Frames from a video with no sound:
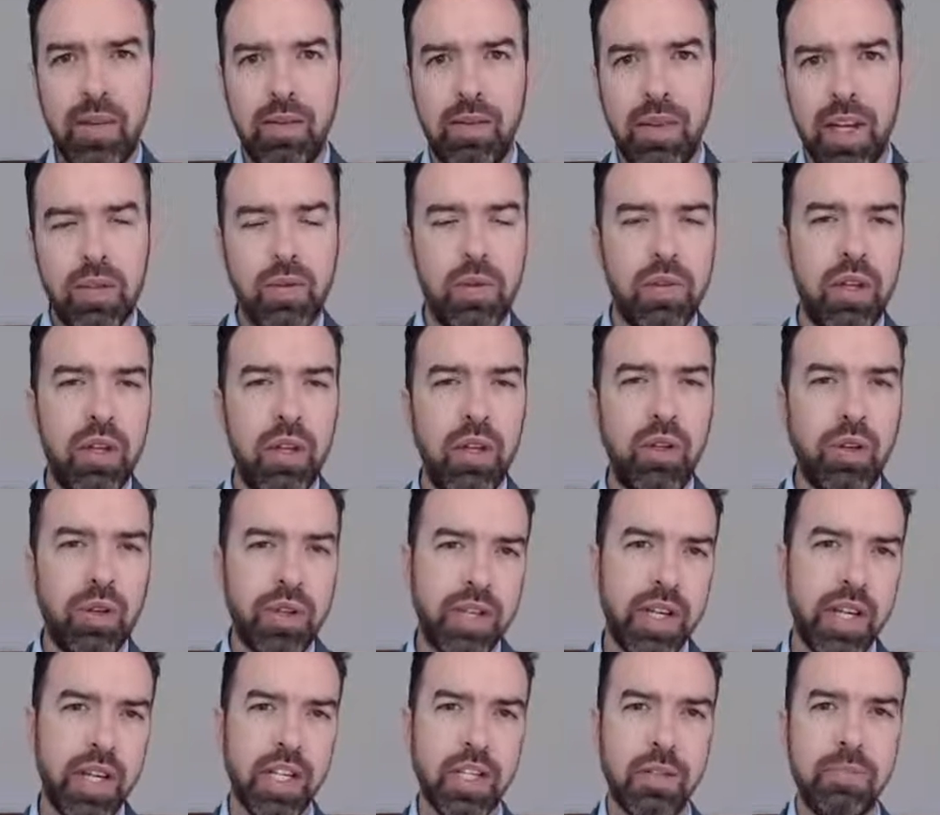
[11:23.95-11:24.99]
That's what the law
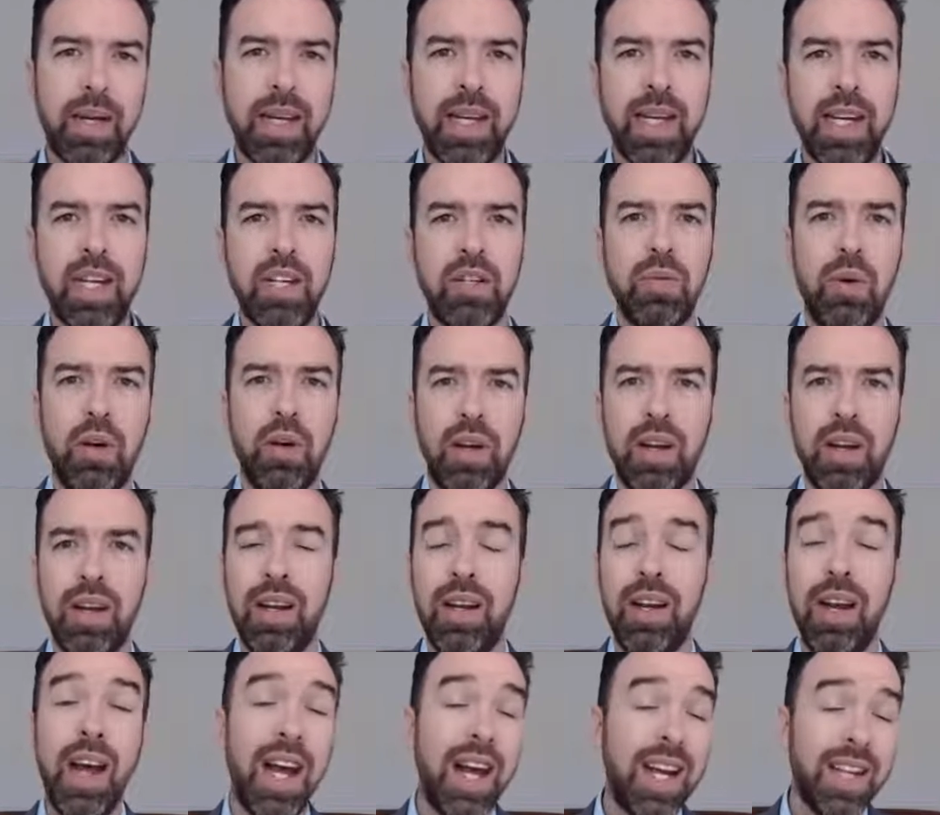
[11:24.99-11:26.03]
says. But guess what?
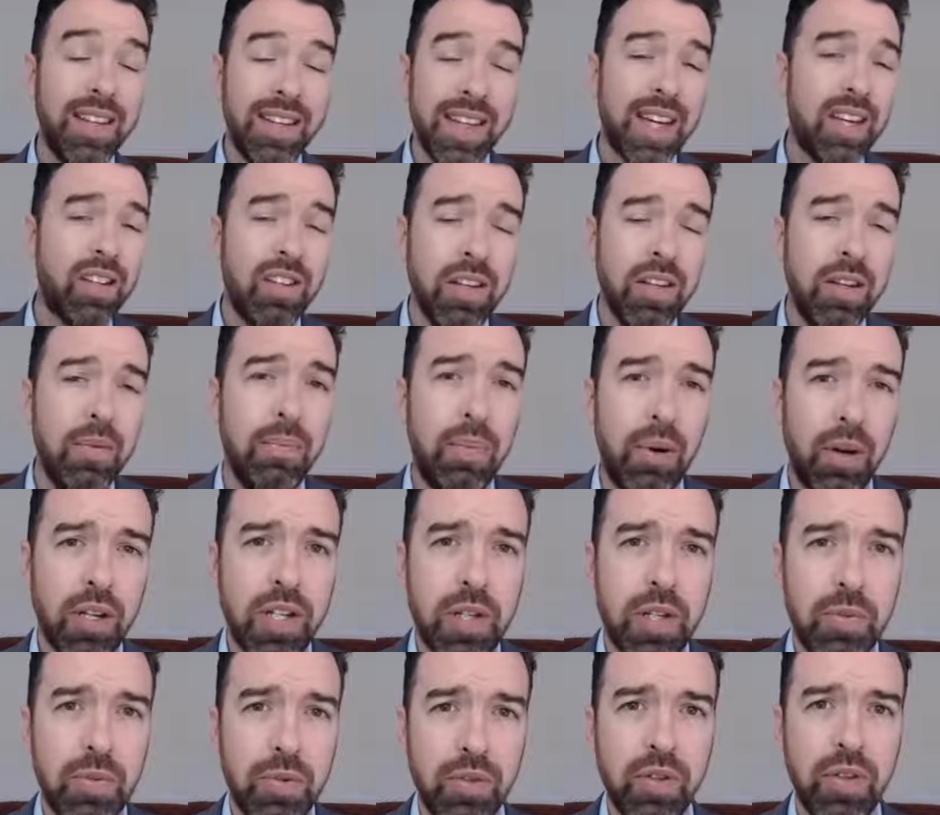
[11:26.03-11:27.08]
It's actually
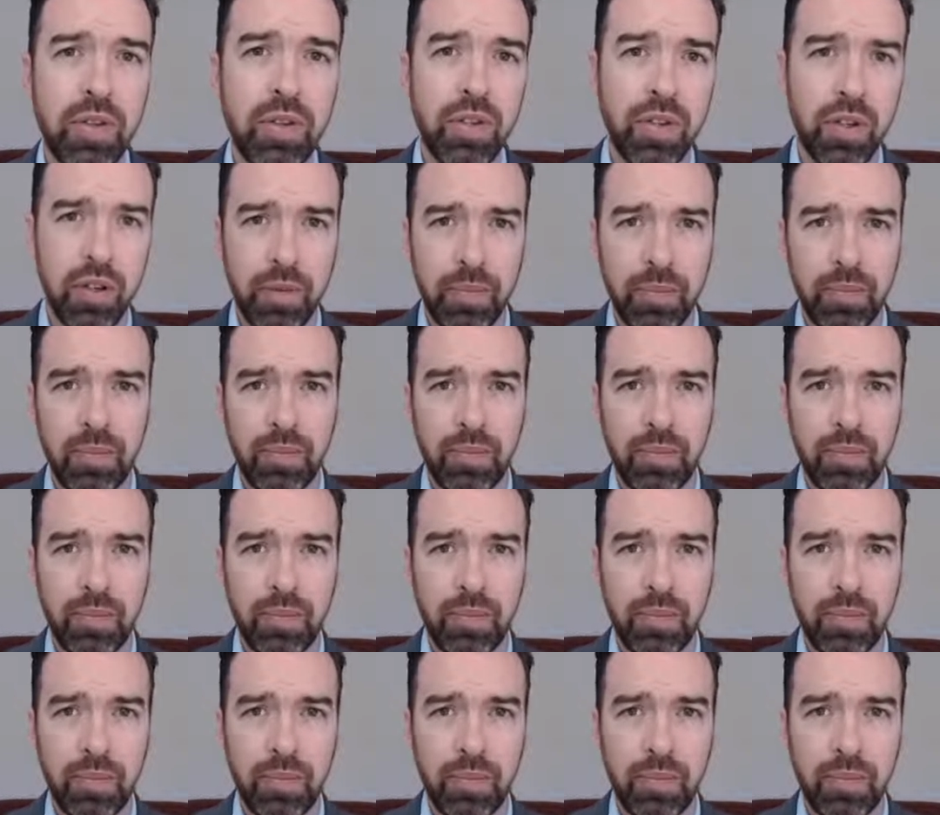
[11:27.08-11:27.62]
impossible to do.